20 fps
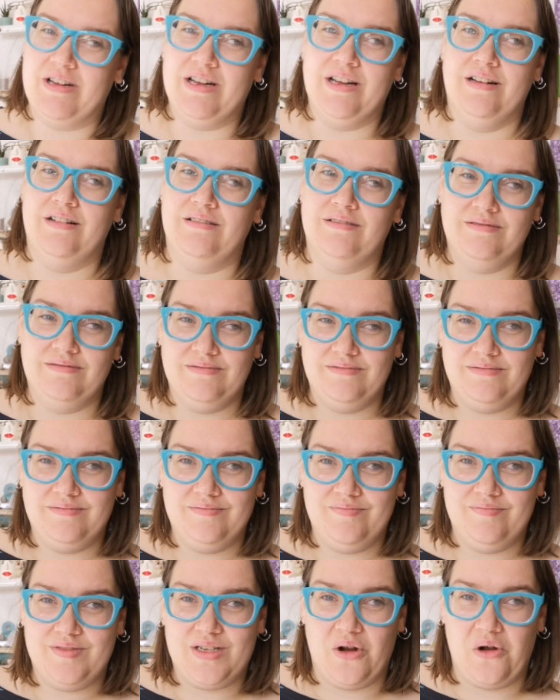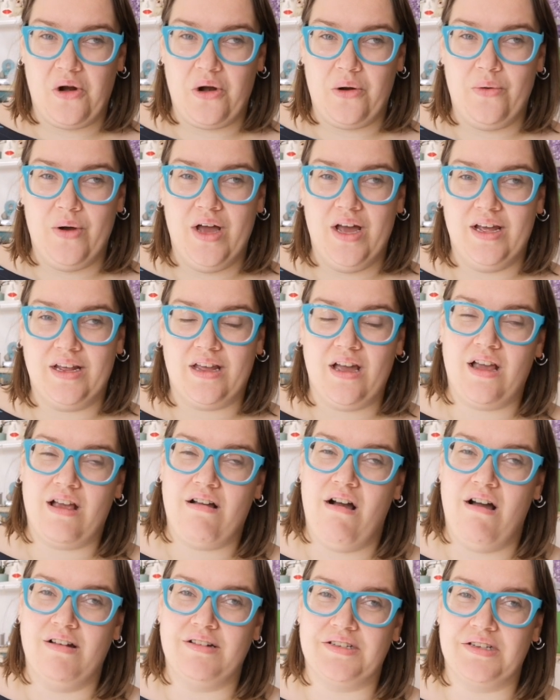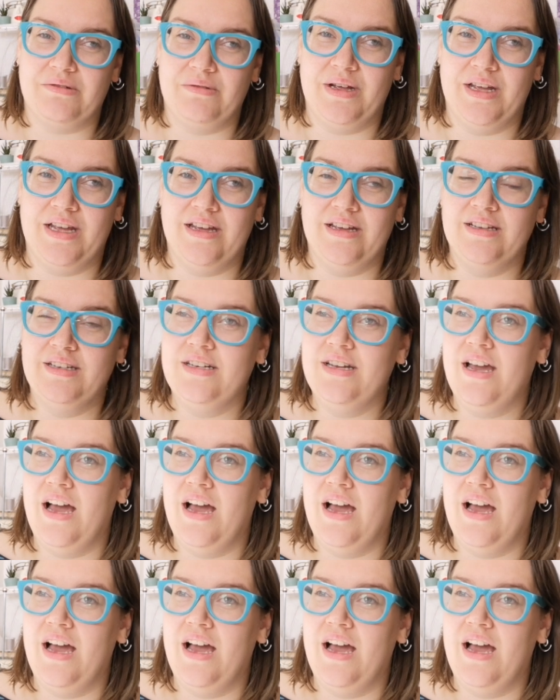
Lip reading: well, it's not going to work, I can't it.